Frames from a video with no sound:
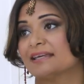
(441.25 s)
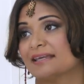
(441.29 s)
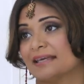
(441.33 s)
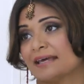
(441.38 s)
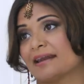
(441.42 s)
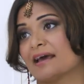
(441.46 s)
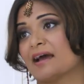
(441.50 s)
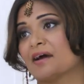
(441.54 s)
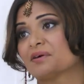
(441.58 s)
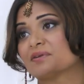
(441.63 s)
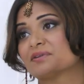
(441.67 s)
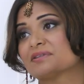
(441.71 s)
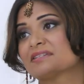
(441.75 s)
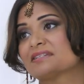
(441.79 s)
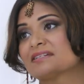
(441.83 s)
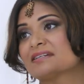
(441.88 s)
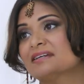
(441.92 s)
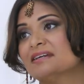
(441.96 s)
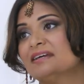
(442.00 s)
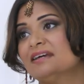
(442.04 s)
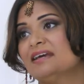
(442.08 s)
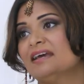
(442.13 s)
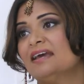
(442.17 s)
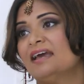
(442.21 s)
Get out.
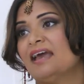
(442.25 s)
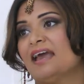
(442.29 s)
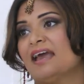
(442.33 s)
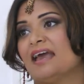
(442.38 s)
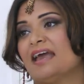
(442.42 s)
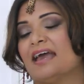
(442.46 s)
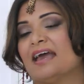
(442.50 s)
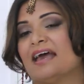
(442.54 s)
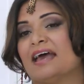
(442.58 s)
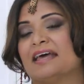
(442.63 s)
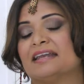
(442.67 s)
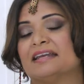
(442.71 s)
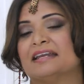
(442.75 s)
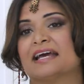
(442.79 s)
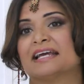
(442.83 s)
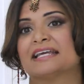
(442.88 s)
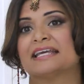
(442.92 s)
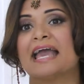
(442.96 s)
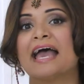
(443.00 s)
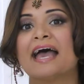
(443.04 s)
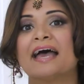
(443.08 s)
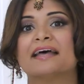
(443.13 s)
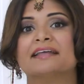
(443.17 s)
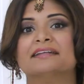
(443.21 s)
And
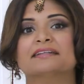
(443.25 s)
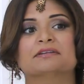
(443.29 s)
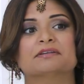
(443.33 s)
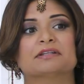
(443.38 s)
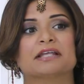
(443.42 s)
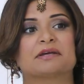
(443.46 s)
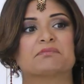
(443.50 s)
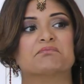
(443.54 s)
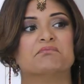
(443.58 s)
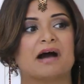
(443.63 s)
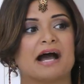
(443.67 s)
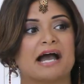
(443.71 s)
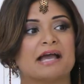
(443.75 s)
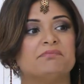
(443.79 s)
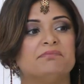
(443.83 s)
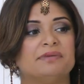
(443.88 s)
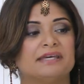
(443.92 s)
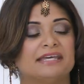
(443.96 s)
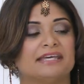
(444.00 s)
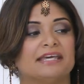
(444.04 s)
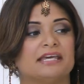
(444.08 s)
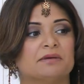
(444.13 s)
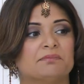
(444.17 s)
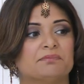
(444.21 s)
again, like my
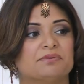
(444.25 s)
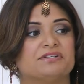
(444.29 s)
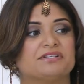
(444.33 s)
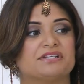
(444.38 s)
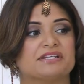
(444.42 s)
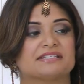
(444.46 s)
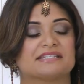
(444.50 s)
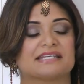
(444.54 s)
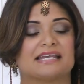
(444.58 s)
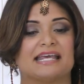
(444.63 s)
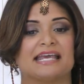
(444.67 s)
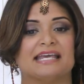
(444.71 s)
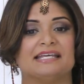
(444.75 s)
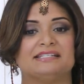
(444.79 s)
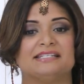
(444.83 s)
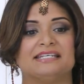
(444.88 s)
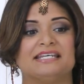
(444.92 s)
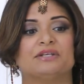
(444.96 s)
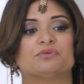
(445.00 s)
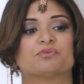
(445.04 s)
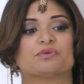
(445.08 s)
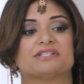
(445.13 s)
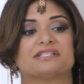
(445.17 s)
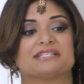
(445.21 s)
big impetus at
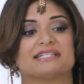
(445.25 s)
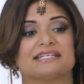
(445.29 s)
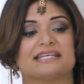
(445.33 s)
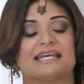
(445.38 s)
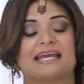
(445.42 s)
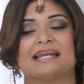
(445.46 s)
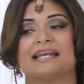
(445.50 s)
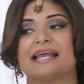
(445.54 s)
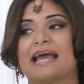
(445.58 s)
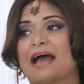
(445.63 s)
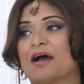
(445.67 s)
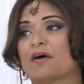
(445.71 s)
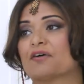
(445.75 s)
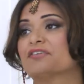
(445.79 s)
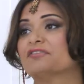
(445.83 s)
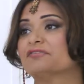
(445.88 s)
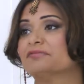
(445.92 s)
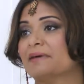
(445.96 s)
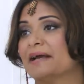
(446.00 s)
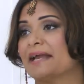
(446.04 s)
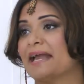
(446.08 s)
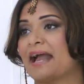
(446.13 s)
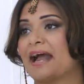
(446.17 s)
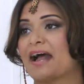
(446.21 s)
18 was to get out
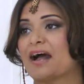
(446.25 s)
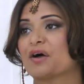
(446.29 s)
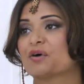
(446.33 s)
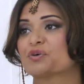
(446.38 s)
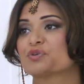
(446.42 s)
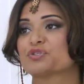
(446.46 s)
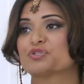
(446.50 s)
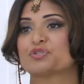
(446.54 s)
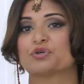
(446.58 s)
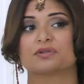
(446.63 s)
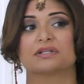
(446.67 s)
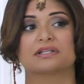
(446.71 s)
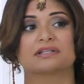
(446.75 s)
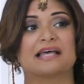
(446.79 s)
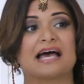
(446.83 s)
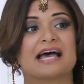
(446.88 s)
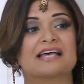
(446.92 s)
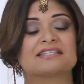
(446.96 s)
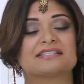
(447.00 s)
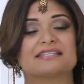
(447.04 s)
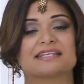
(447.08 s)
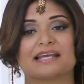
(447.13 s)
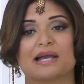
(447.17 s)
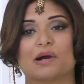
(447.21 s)
of my house. So the
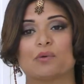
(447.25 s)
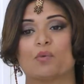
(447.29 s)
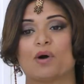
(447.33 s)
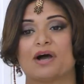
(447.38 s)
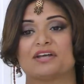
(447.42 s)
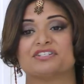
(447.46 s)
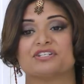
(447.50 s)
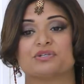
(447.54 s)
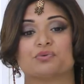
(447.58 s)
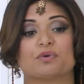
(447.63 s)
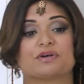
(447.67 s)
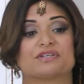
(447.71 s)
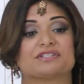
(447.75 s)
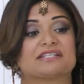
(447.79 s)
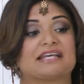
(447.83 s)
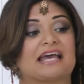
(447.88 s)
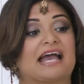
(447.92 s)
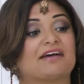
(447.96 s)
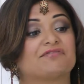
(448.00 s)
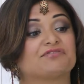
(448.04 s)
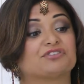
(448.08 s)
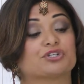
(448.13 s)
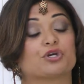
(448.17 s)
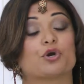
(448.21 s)
last thing I wanted was to
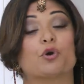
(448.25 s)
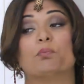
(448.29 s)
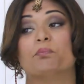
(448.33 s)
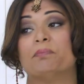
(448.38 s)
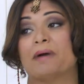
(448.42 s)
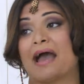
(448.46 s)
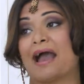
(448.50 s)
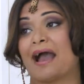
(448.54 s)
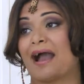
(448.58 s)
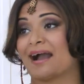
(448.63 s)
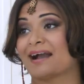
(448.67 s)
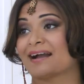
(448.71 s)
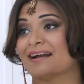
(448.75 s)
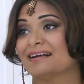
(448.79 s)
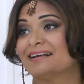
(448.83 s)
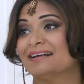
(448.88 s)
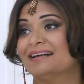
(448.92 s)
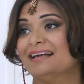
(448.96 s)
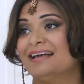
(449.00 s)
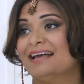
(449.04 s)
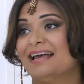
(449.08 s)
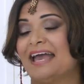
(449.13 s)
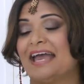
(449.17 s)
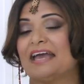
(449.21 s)
have to go back.
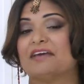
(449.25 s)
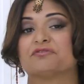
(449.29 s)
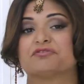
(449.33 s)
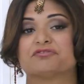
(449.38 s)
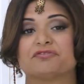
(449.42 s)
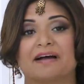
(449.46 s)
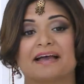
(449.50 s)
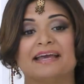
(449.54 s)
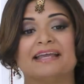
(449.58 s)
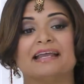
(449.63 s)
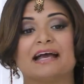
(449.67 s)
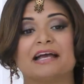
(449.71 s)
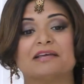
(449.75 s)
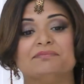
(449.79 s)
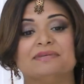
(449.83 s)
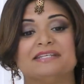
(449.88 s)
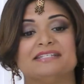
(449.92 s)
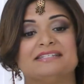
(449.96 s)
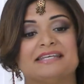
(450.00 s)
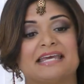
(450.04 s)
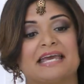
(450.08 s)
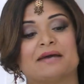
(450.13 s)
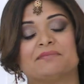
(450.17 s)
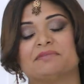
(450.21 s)
And I'd
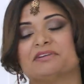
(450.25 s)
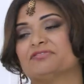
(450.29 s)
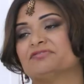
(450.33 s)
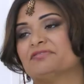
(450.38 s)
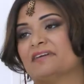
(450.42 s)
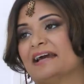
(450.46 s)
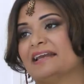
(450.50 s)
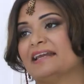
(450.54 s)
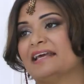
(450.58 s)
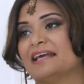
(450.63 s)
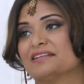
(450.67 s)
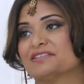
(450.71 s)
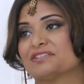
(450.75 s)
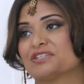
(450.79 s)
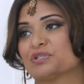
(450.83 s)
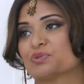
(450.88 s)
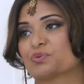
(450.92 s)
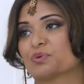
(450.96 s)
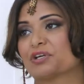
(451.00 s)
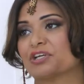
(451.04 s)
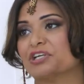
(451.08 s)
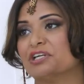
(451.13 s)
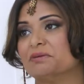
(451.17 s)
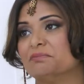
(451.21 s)
be damned if
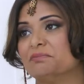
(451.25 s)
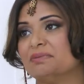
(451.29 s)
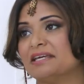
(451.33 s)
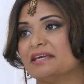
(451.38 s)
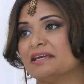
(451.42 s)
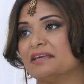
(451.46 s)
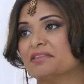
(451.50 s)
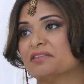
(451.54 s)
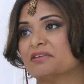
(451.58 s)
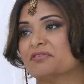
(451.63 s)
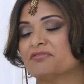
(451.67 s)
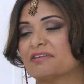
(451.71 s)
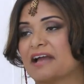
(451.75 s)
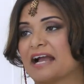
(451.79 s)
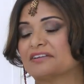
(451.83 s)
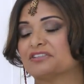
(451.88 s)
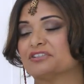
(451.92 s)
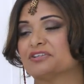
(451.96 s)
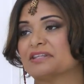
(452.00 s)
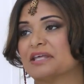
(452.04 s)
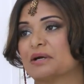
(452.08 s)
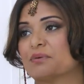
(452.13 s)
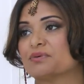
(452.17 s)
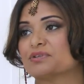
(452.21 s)
finances were going to be the
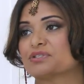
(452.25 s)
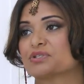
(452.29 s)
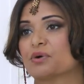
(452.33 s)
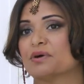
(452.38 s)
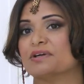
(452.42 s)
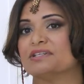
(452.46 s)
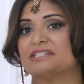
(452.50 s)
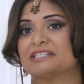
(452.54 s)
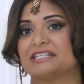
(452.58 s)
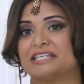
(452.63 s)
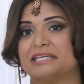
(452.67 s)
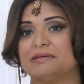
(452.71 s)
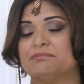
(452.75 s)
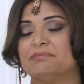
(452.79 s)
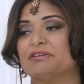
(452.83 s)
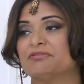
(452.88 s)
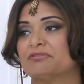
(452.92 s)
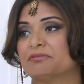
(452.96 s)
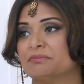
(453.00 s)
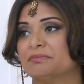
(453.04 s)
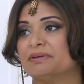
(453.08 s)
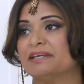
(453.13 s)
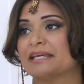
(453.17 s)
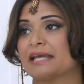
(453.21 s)
factor that was going to keep me
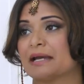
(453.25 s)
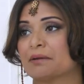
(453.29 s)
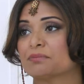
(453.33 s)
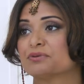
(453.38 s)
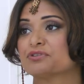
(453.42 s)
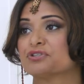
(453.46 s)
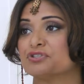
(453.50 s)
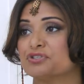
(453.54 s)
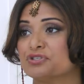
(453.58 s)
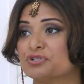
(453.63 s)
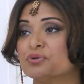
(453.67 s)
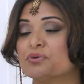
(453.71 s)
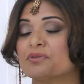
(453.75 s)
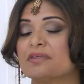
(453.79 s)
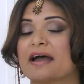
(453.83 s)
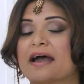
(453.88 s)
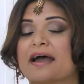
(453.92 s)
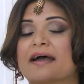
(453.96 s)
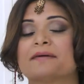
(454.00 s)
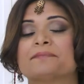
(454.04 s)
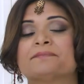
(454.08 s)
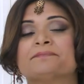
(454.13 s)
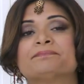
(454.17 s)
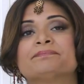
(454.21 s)
from being able to do
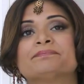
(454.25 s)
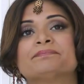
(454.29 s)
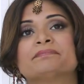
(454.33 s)
that.